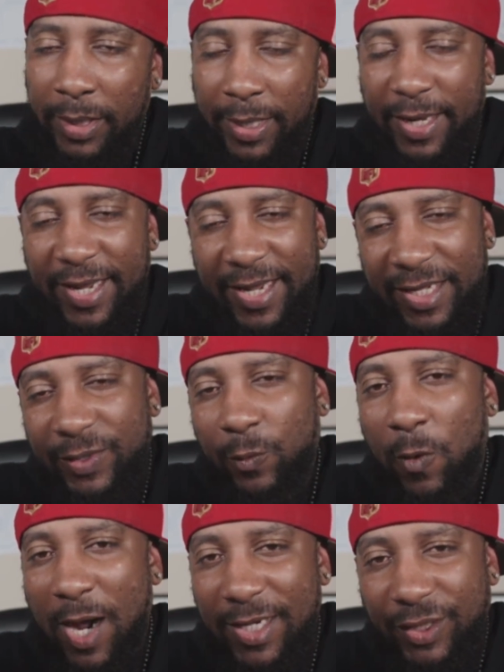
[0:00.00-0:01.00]
His
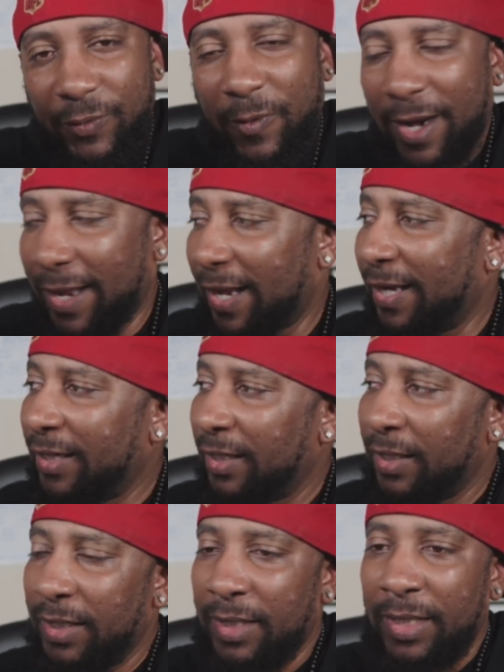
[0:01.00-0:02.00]
wash rag
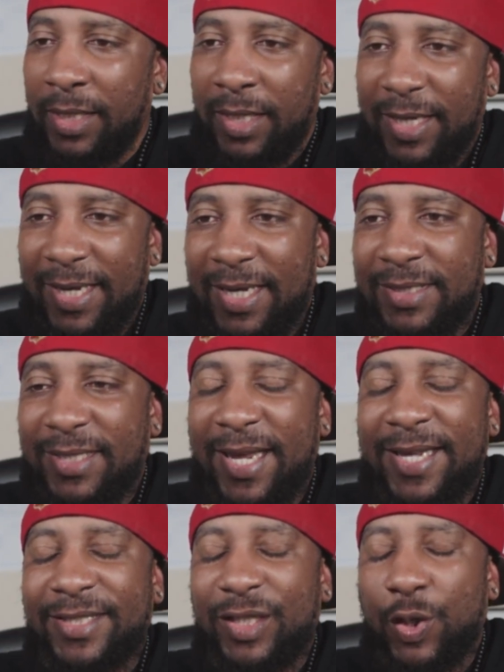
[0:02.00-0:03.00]
is
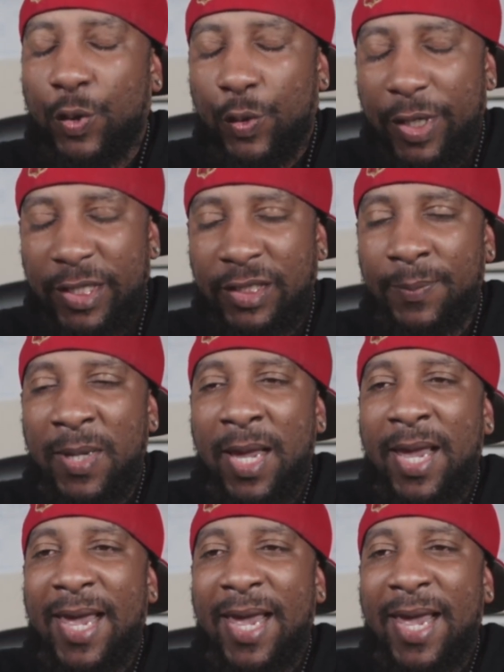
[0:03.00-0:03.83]
as crisp